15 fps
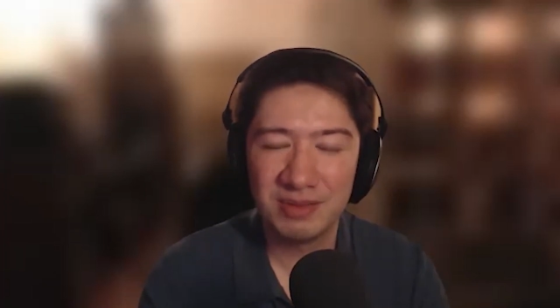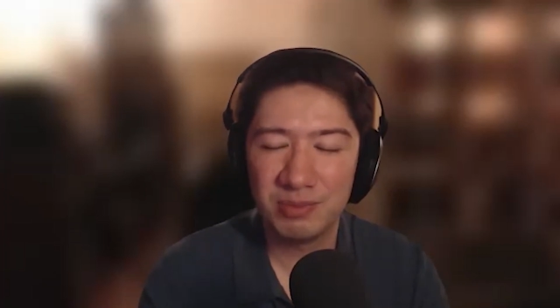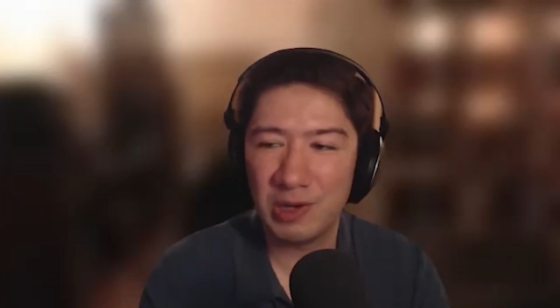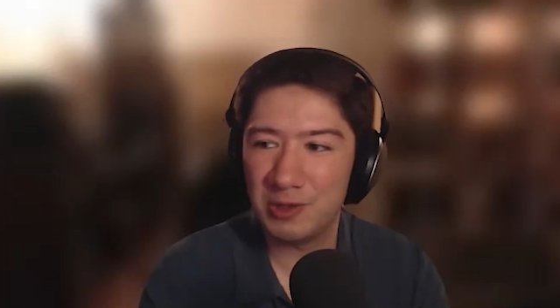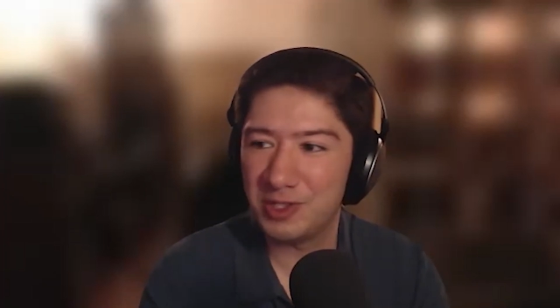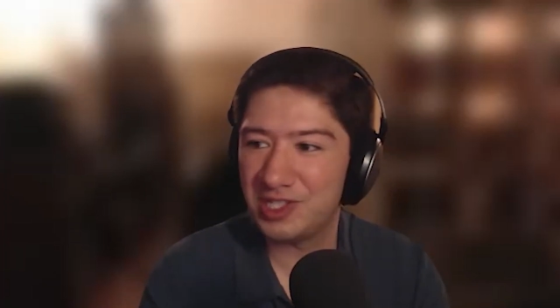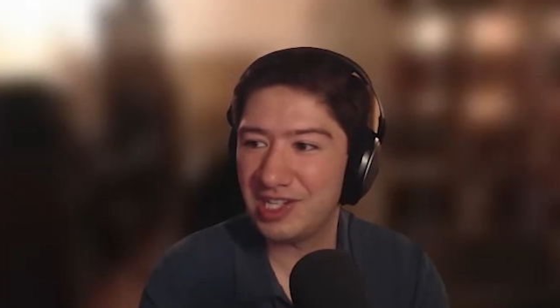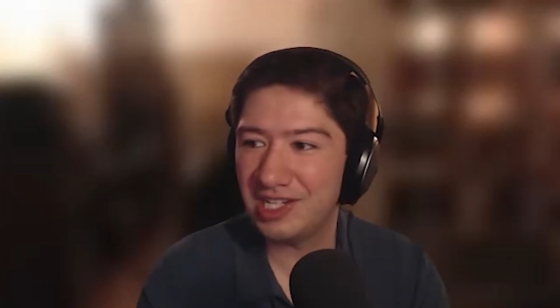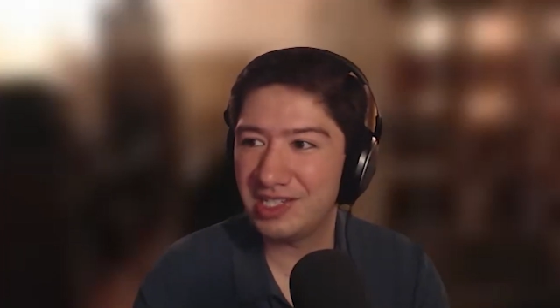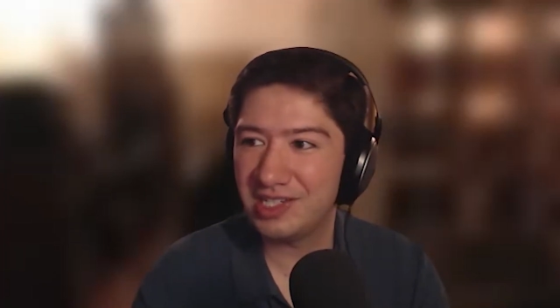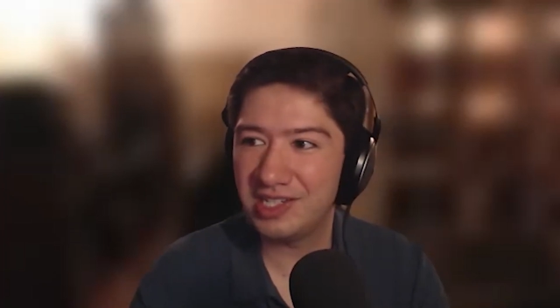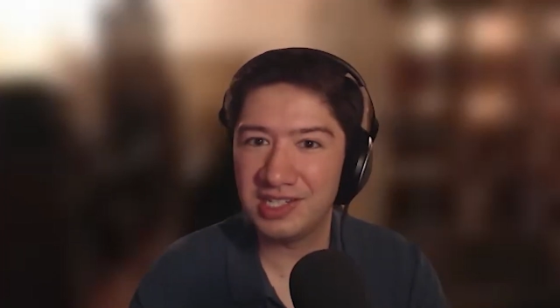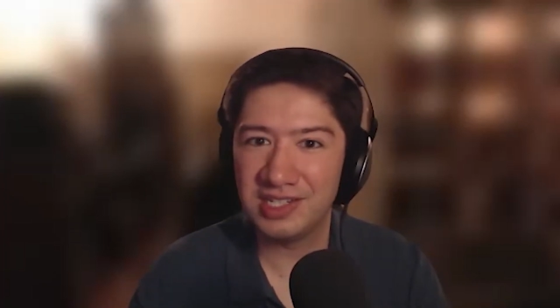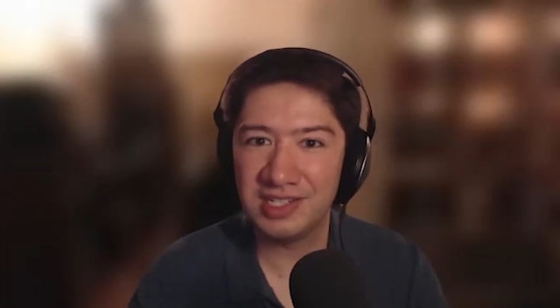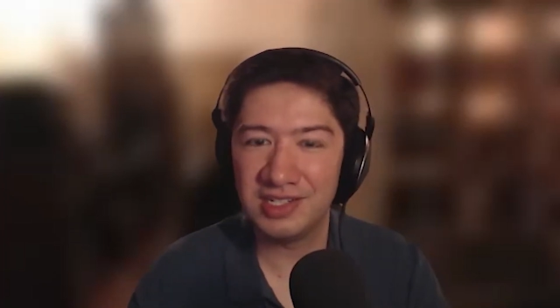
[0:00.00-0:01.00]
post it
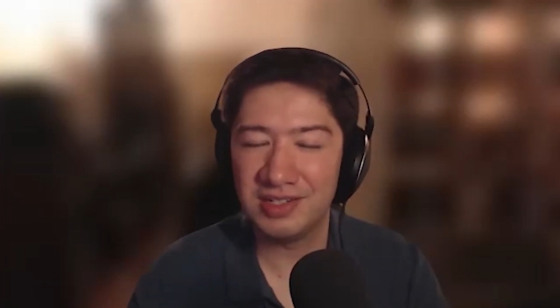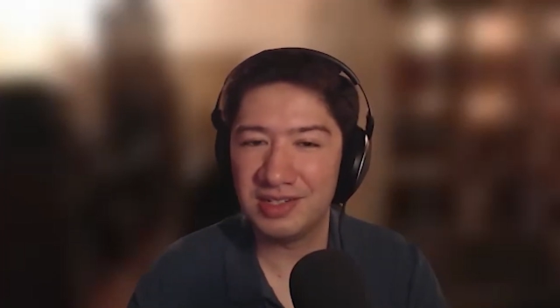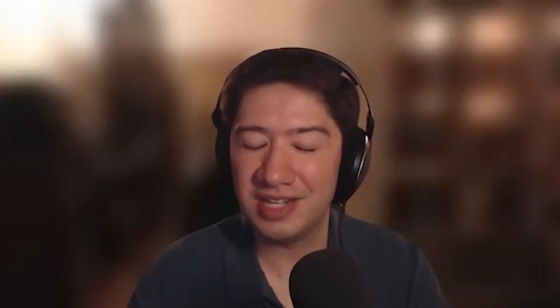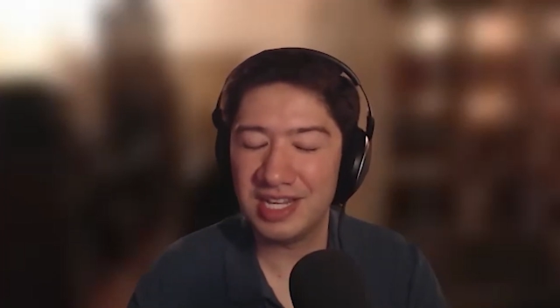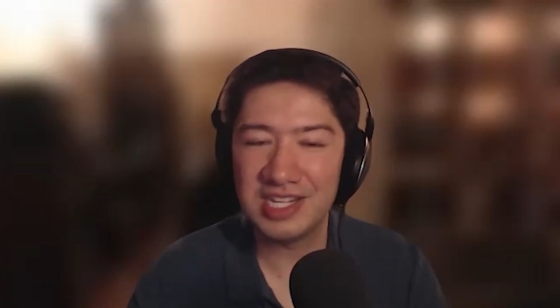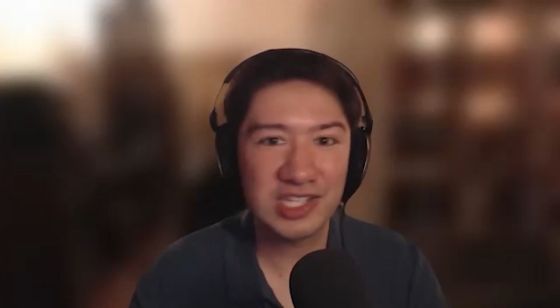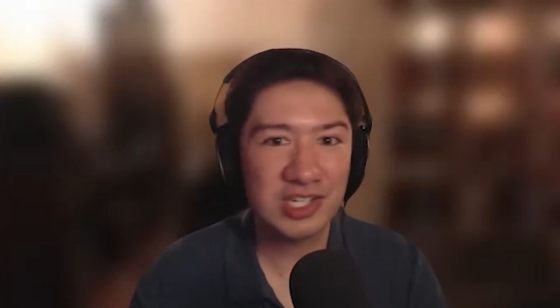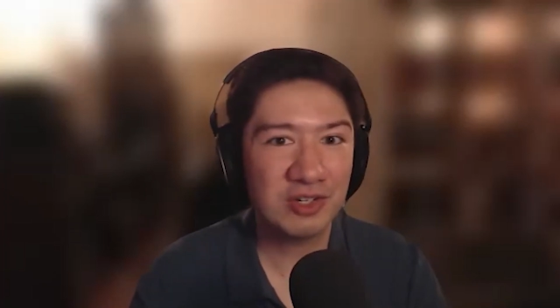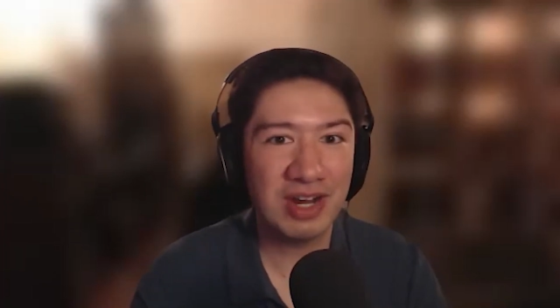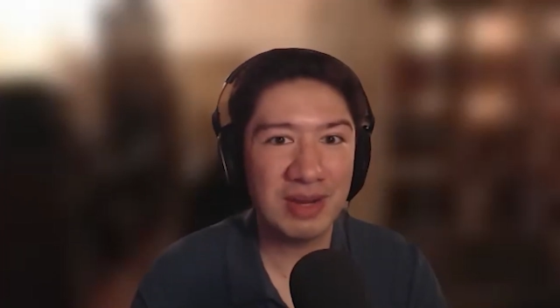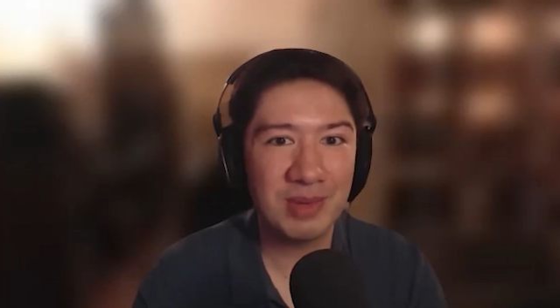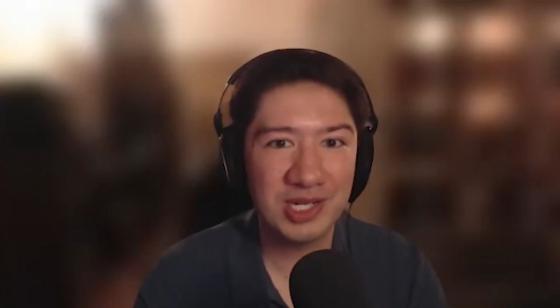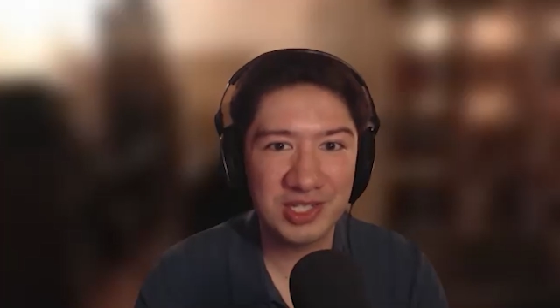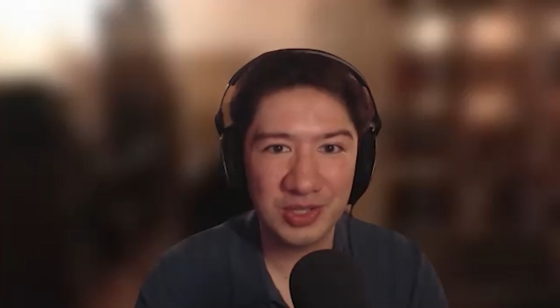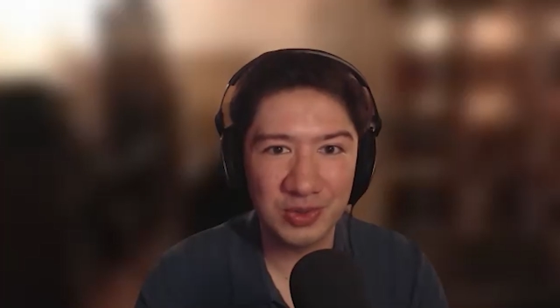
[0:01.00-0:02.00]
to Instagram
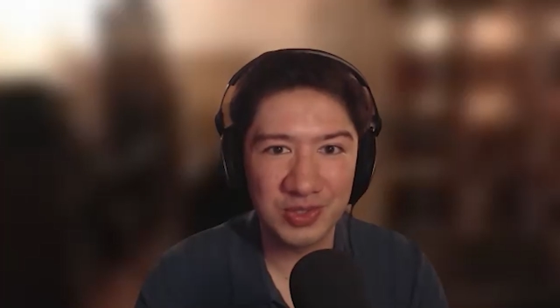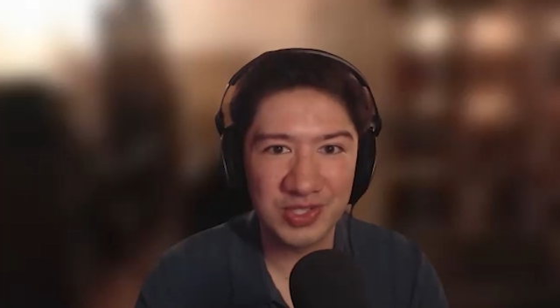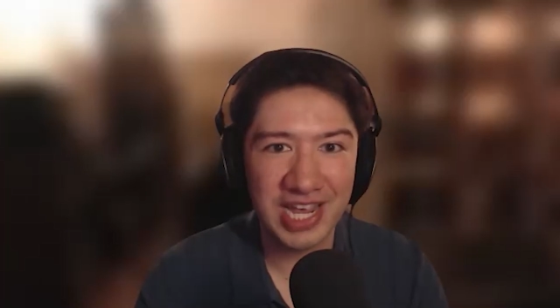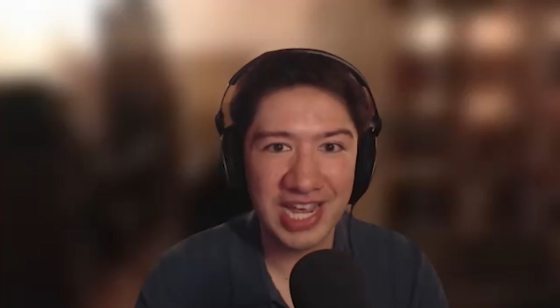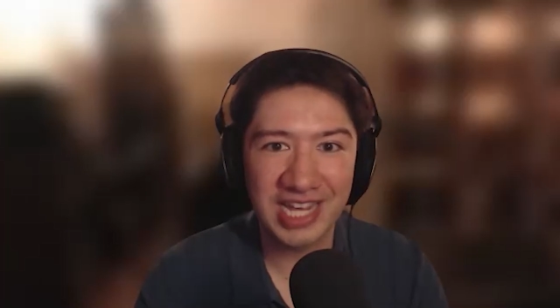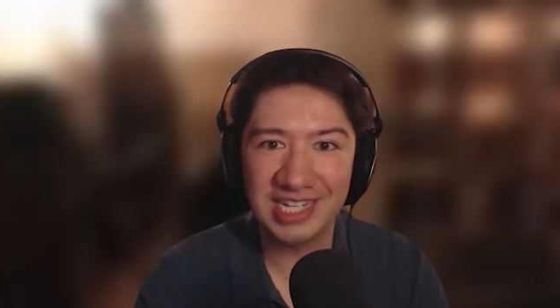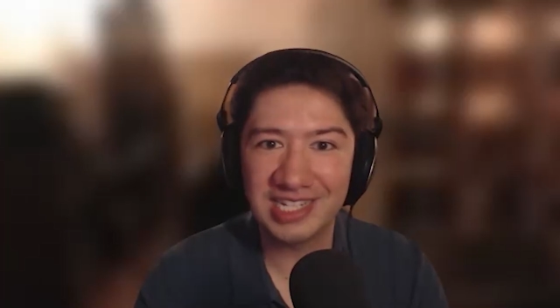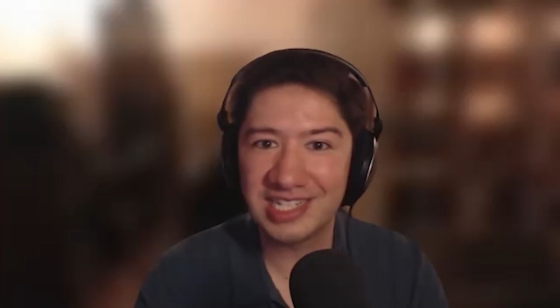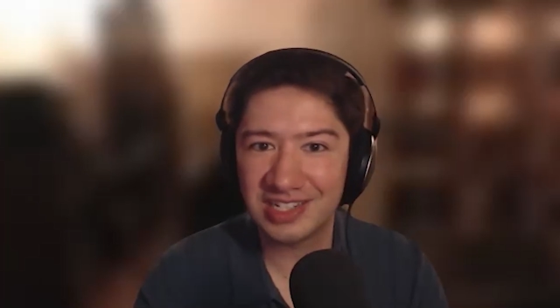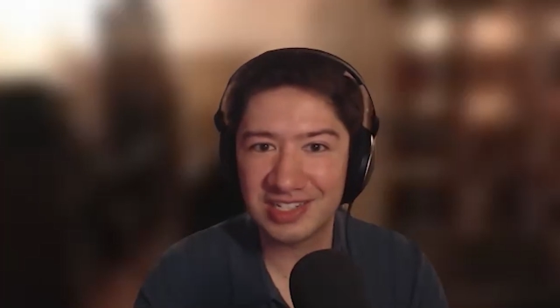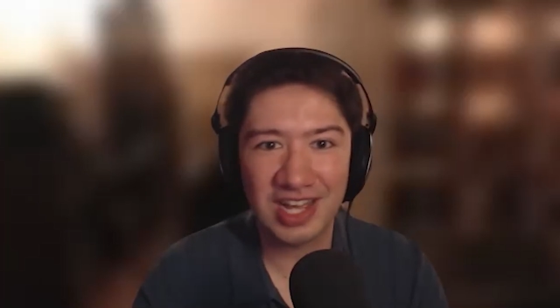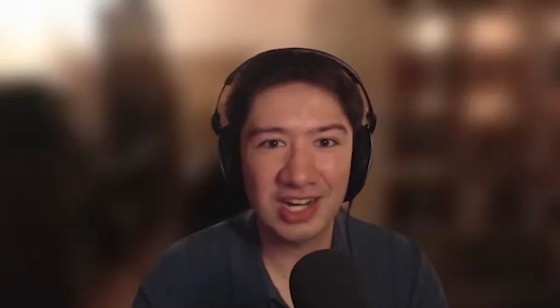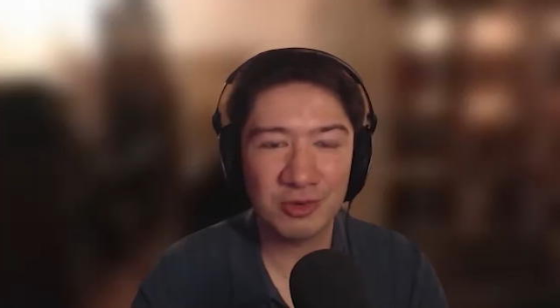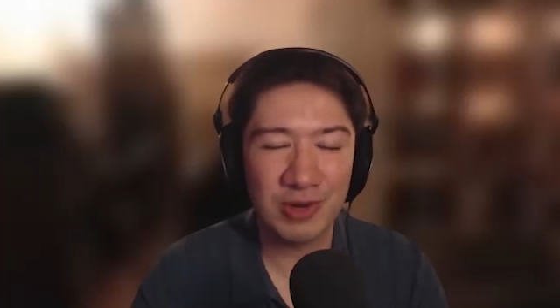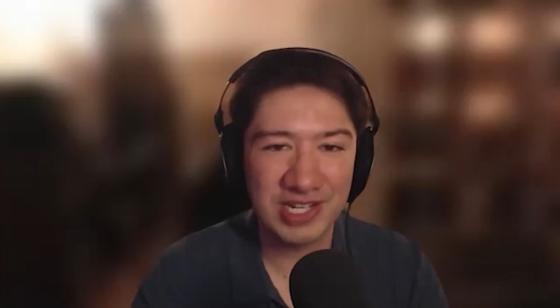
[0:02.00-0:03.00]
on Tuesday,
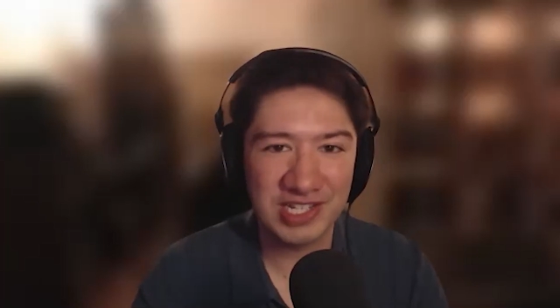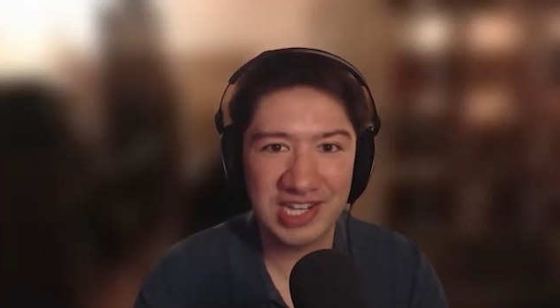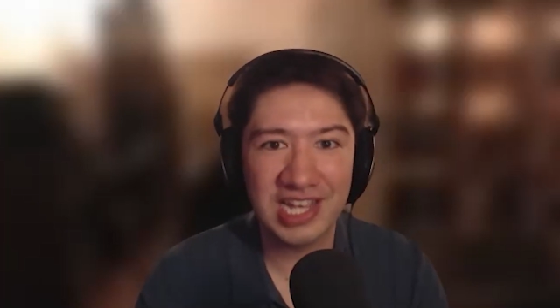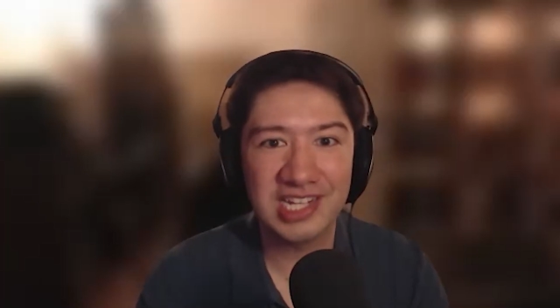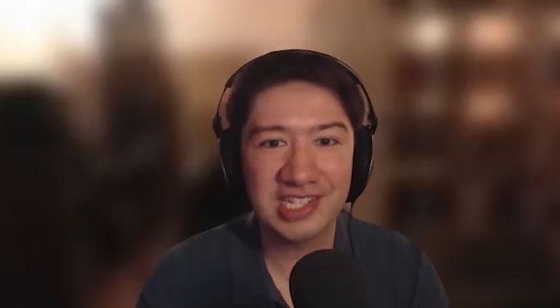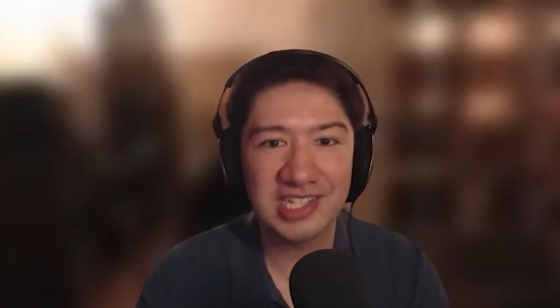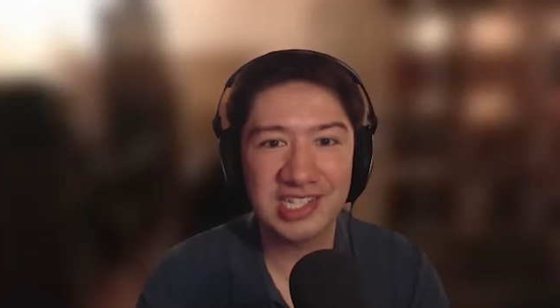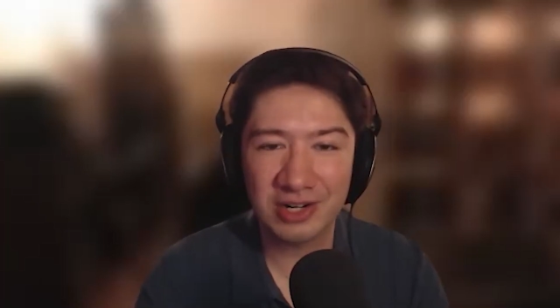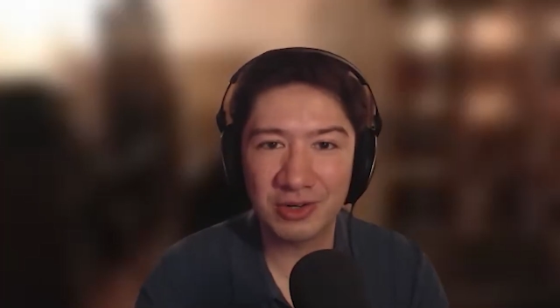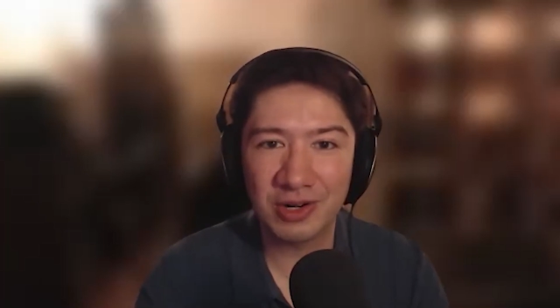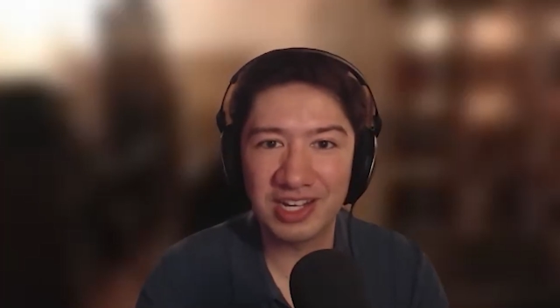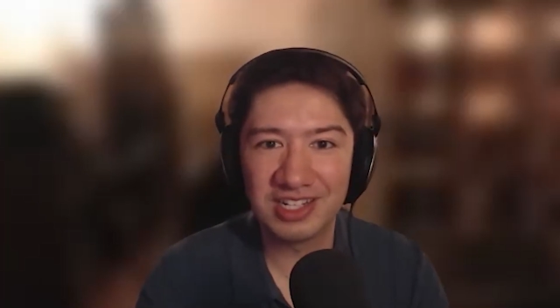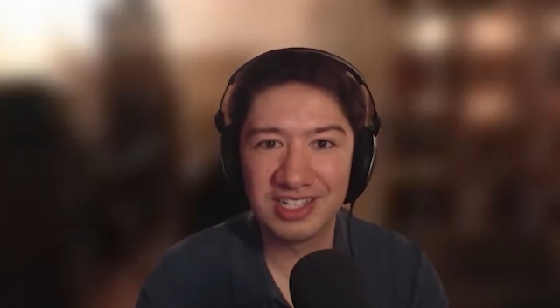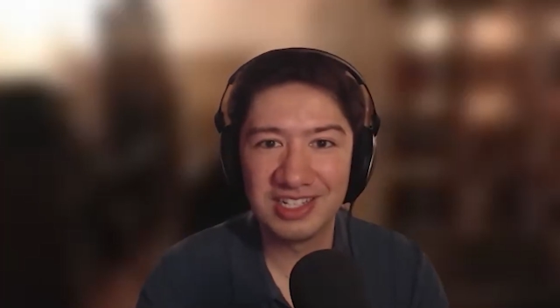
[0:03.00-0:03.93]
TikTok Wednesday, etc.